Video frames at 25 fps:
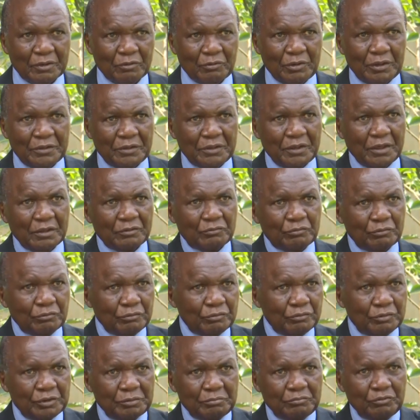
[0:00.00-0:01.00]
where they are
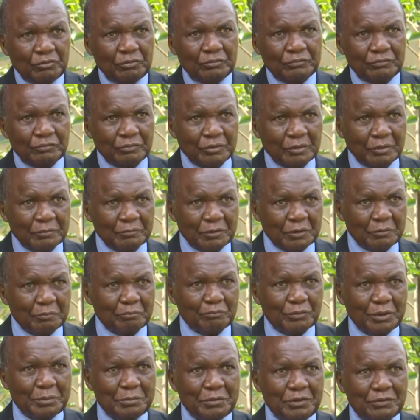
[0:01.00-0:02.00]
to remove one
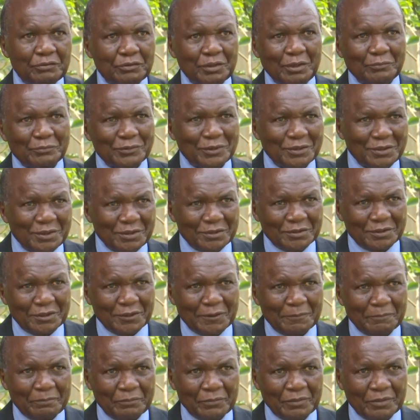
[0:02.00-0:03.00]
prime minister after another.
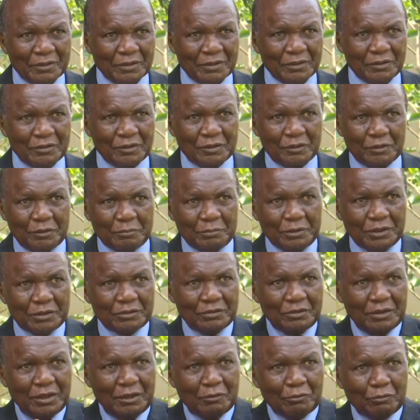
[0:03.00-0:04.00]
The
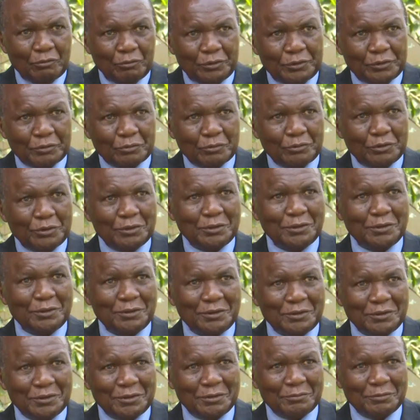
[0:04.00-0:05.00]
debate now going on
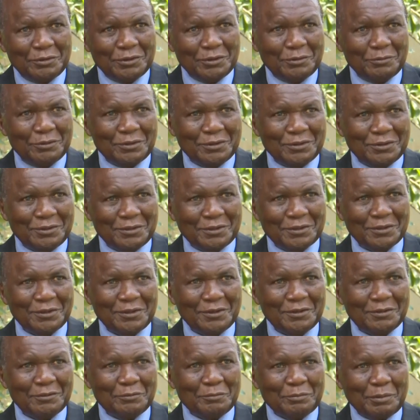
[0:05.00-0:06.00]
in the
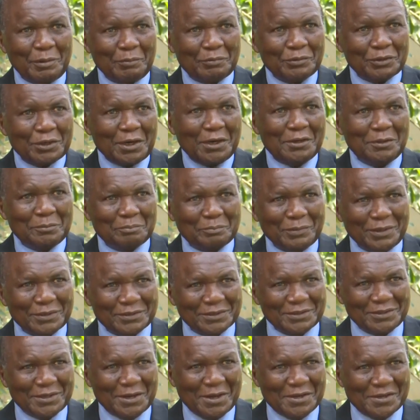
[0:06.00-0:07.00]
Republican
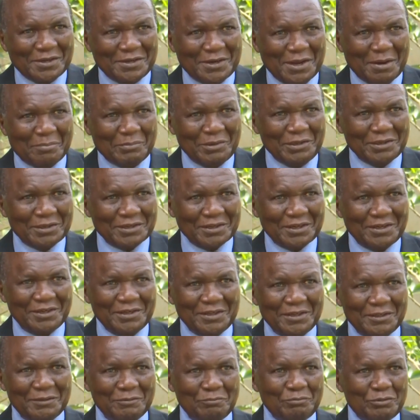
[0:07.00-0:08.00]
Party in America.
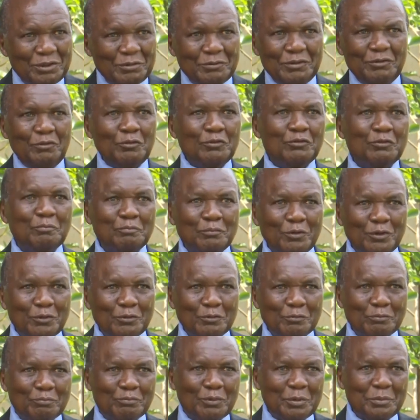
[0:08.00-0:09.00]

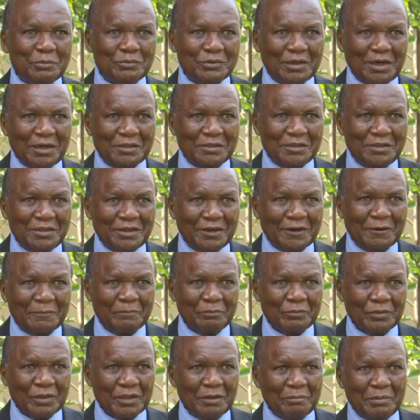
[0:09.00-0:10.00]
The problems are there,
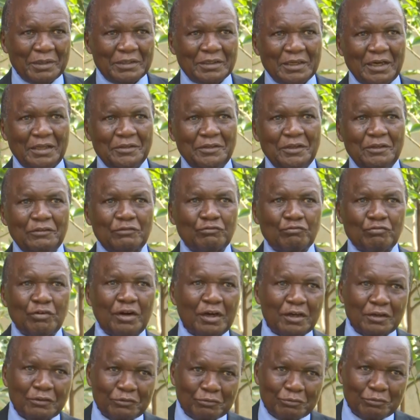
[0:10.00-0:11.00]
but are they
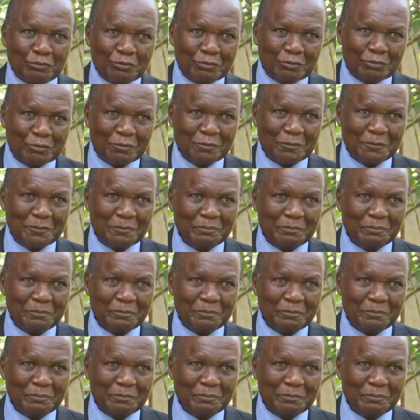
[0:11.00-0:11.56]
structural?